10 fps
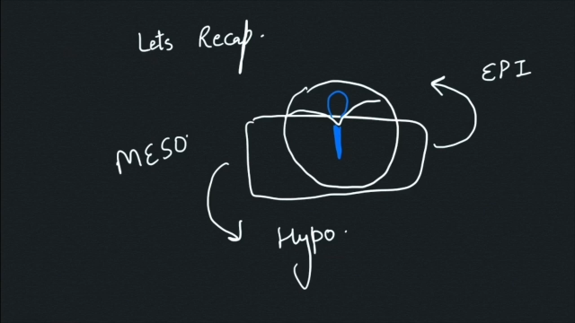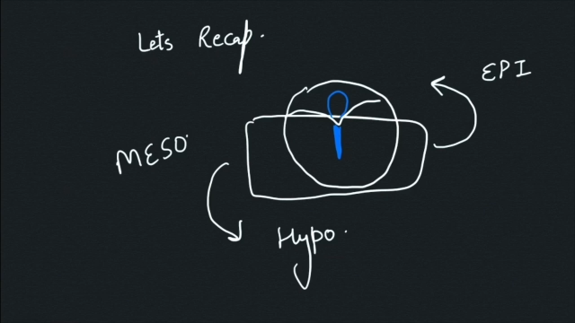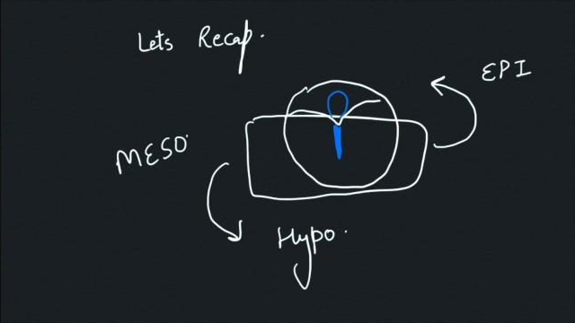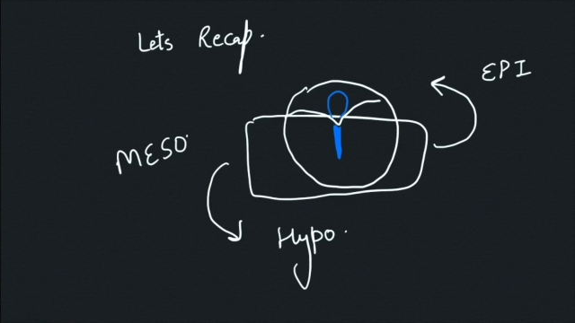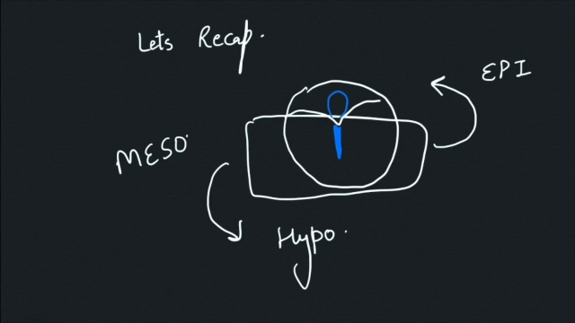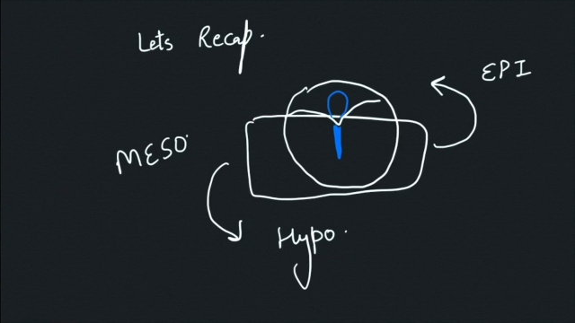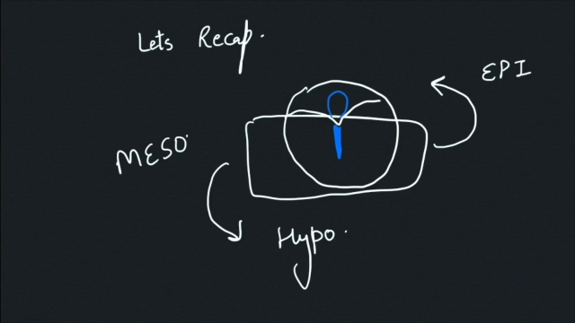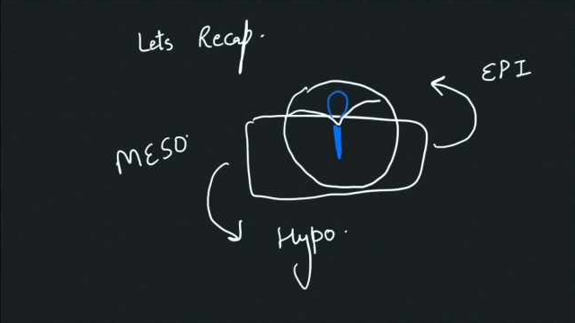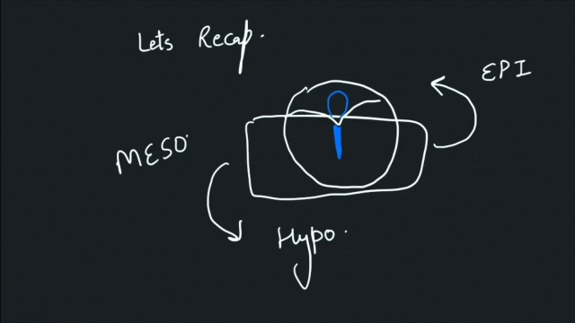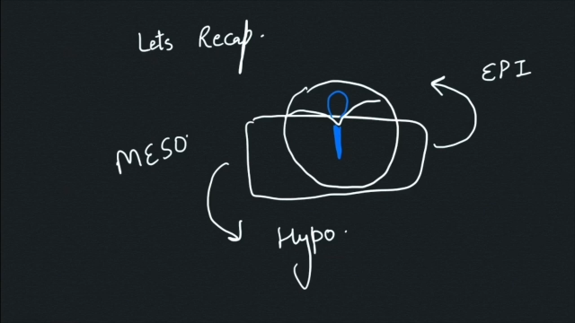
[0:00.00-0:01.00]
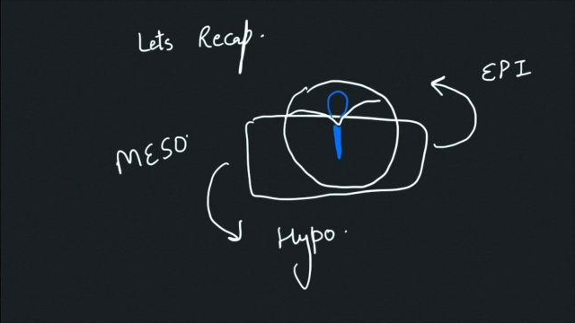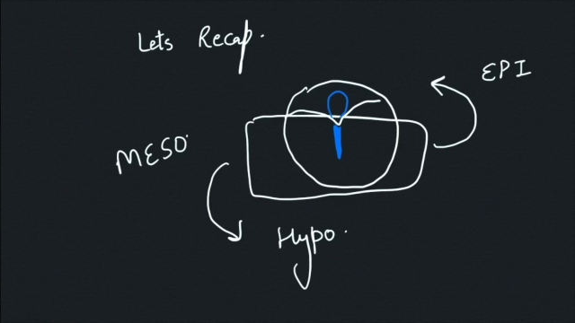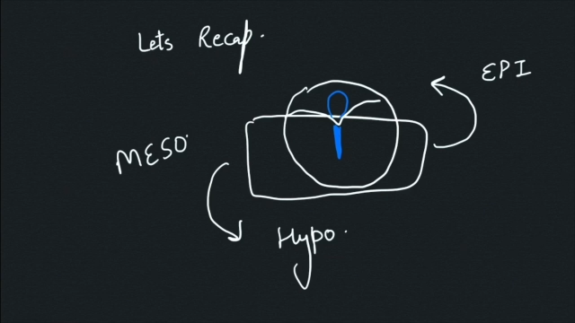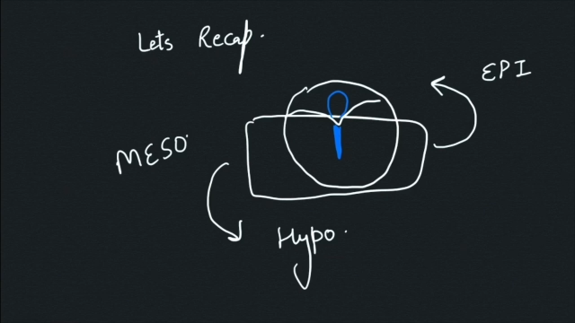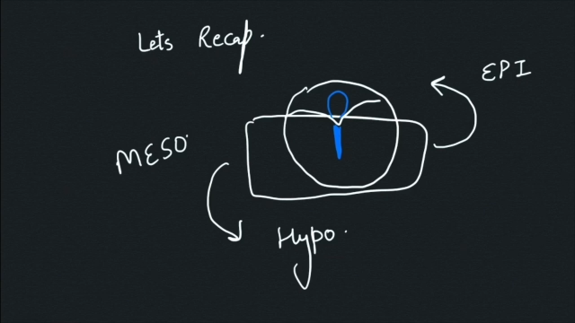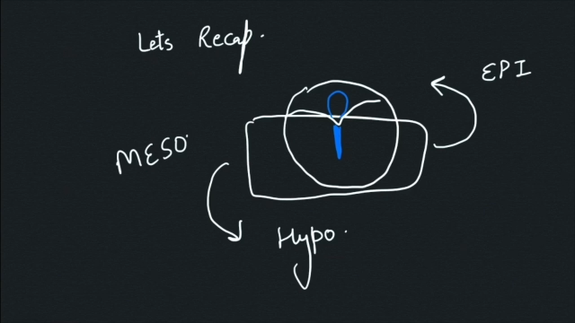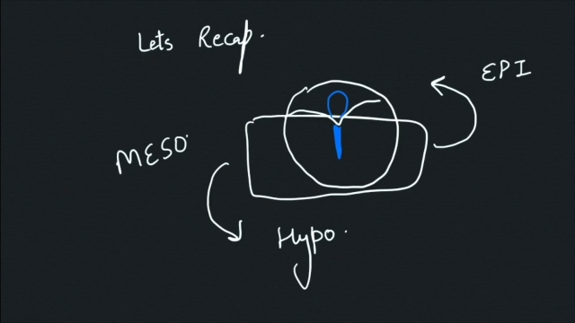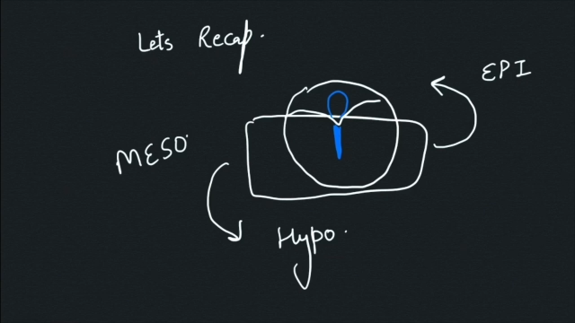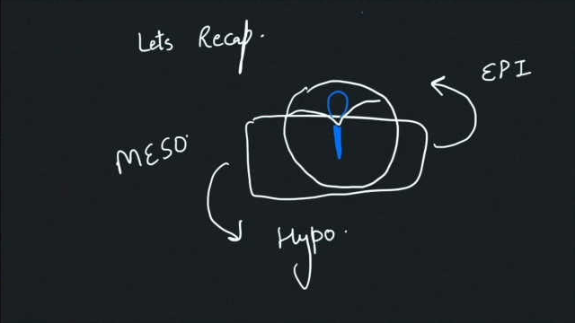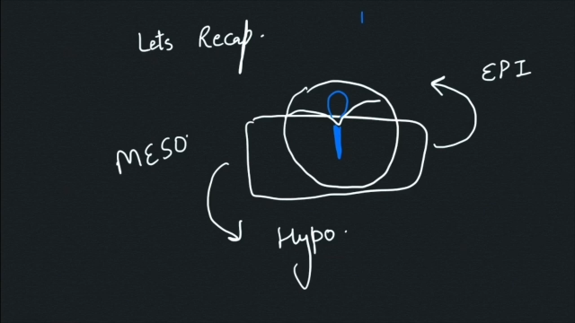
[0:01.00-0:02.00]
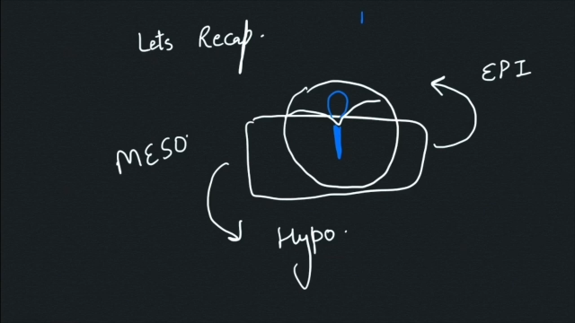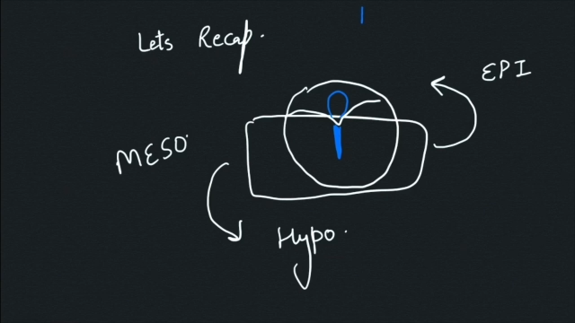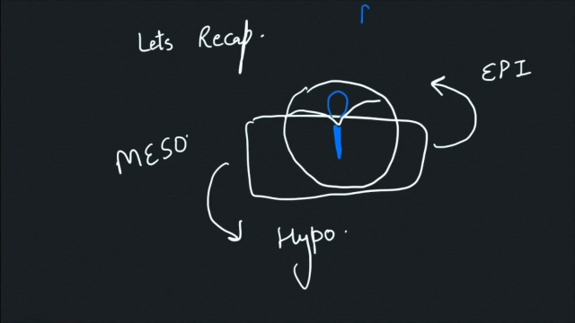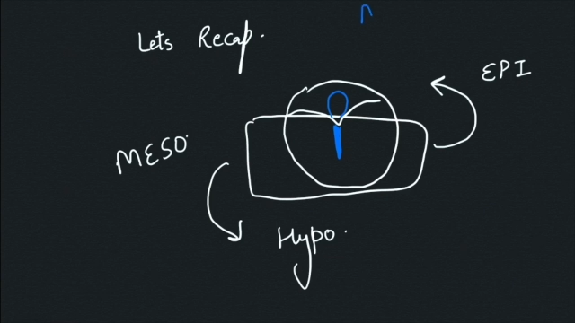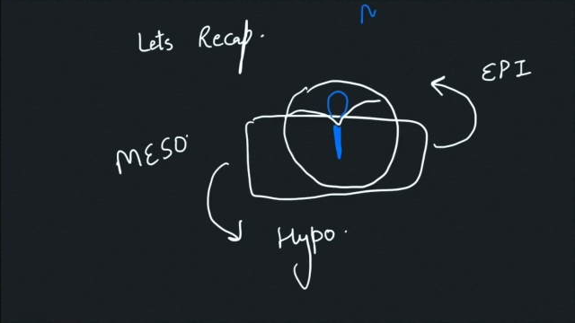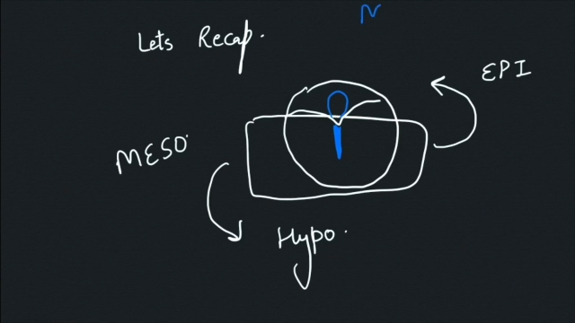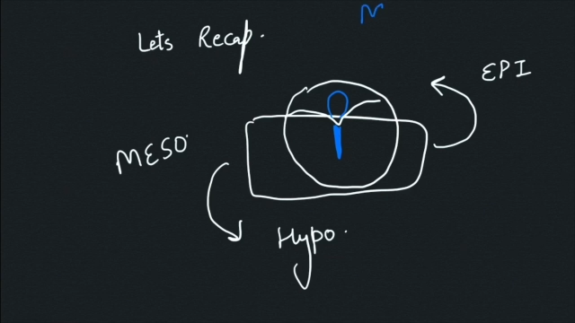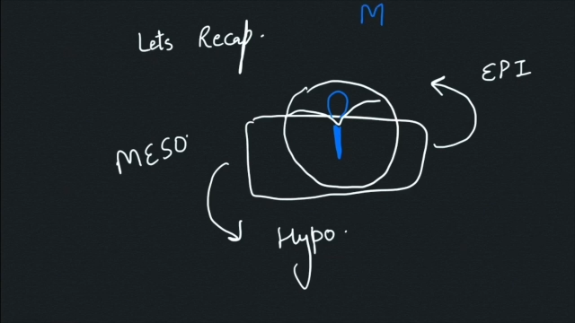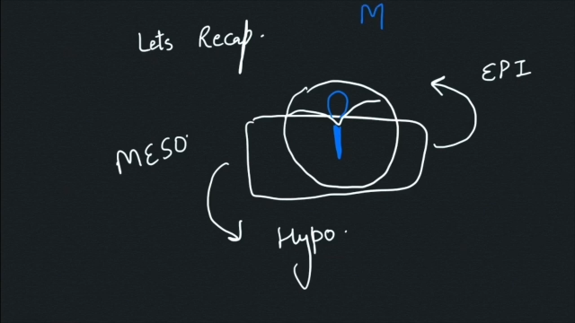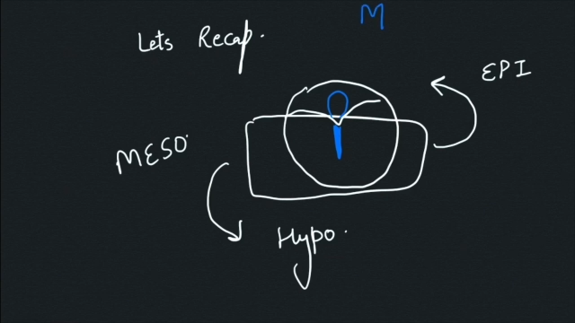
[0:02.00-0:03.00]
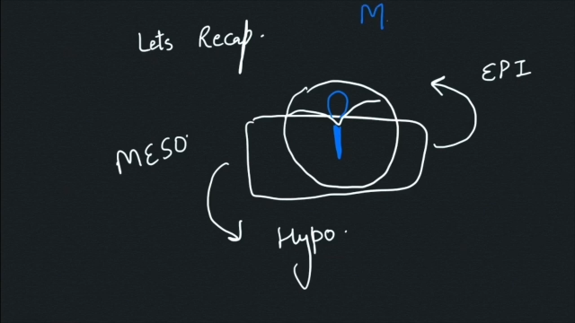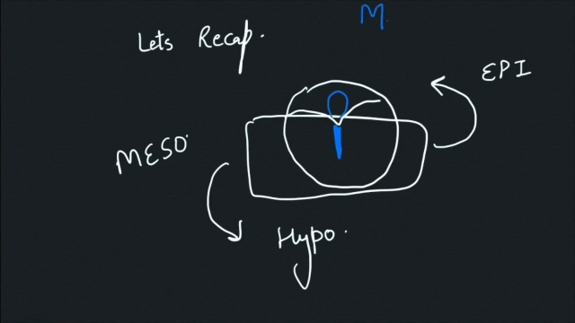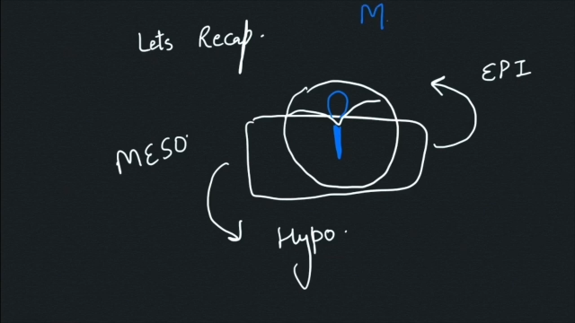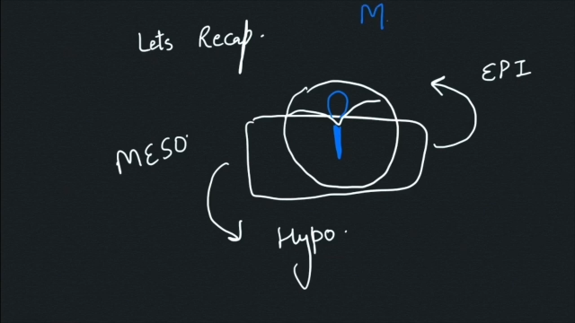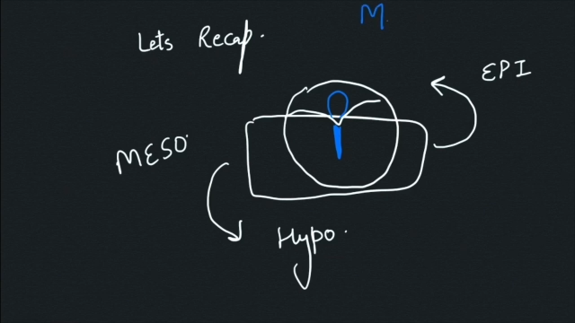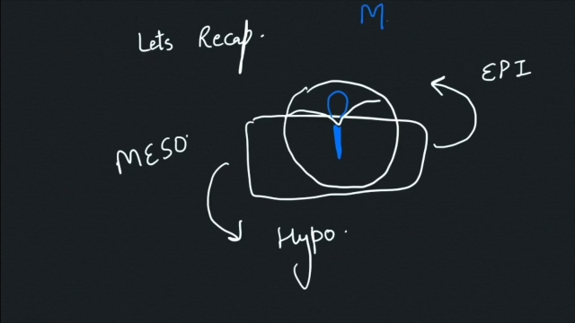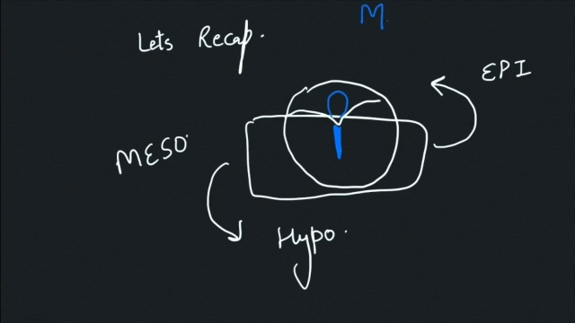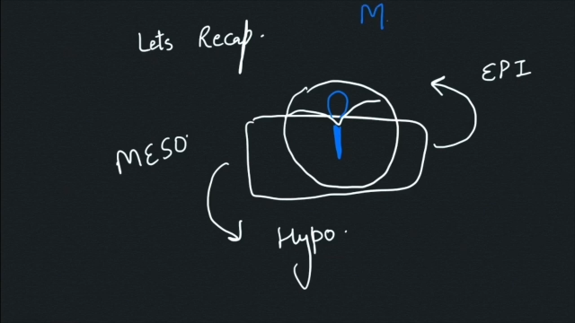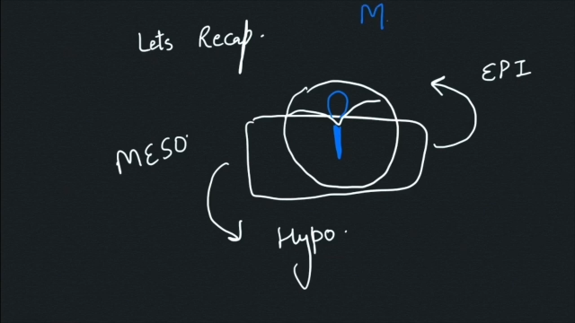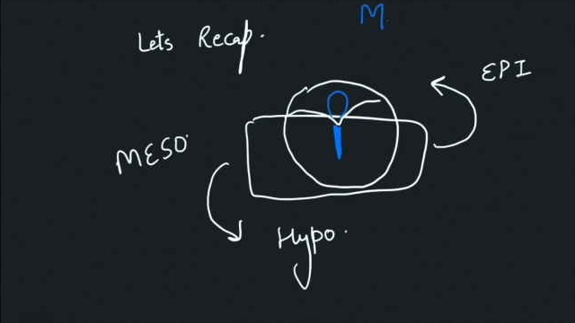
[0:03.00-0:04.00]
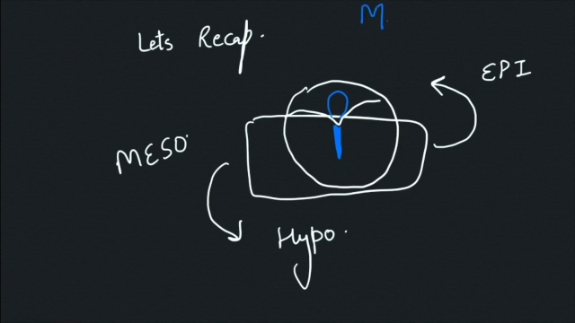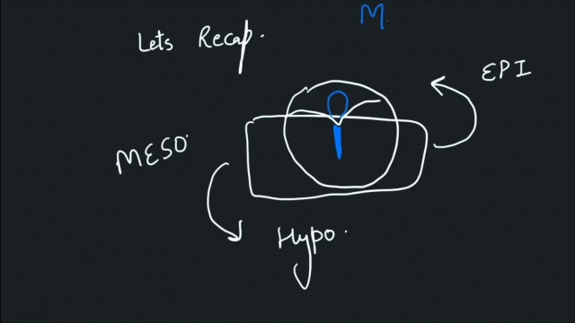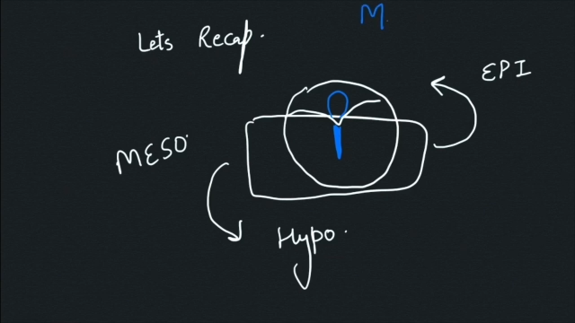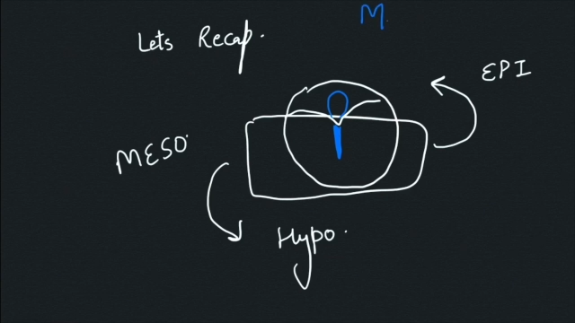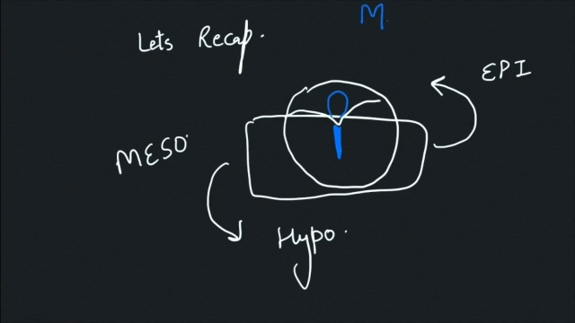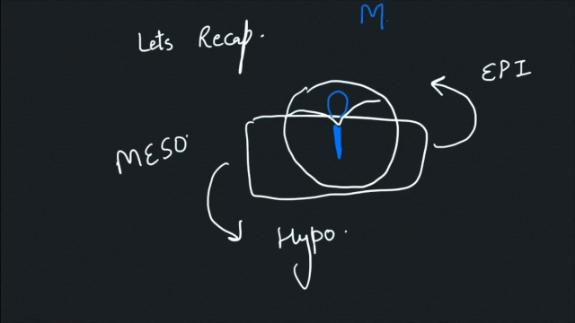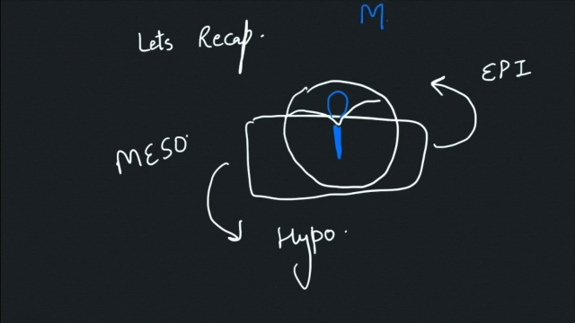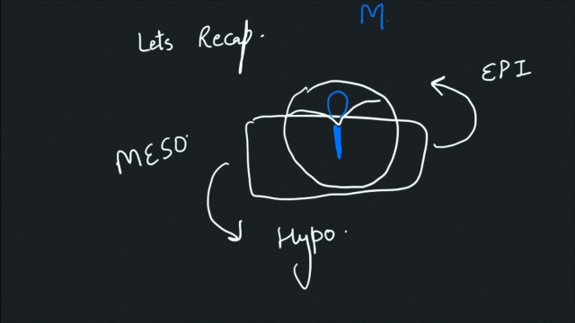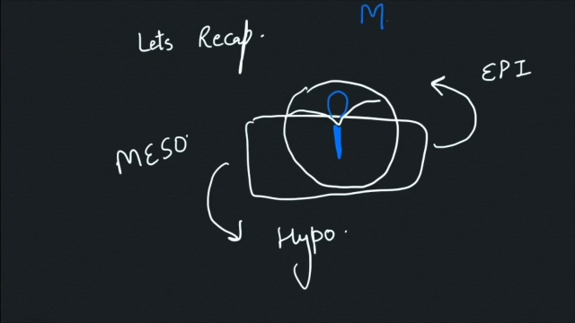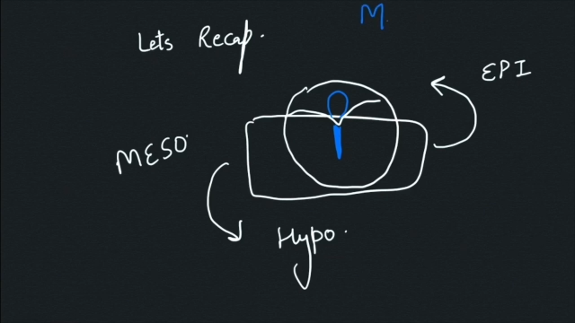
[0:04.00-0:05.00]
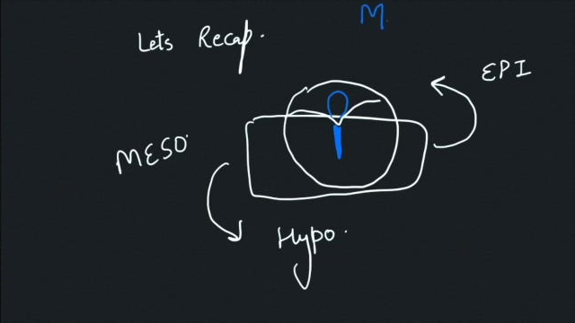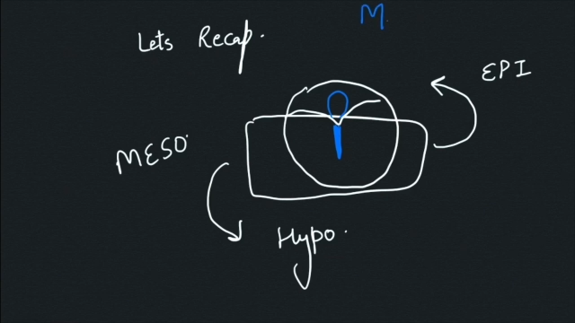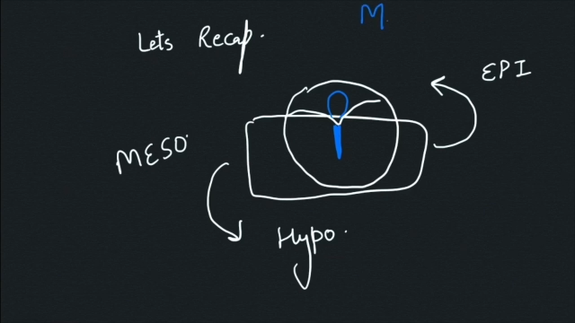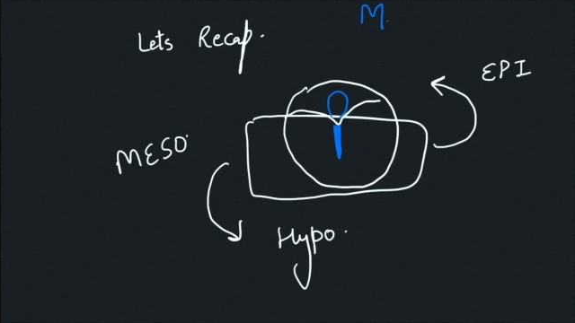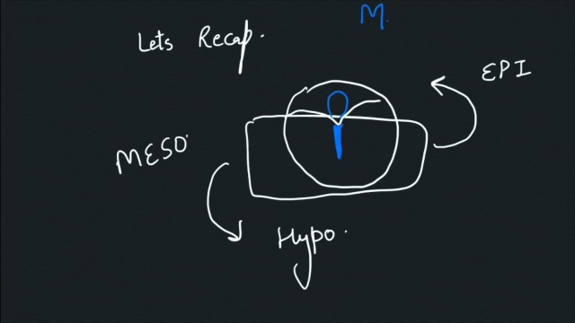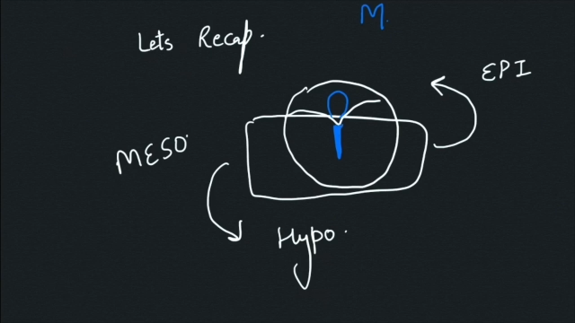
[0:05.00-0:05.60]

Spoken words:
No face is visible, so there are no lips to read.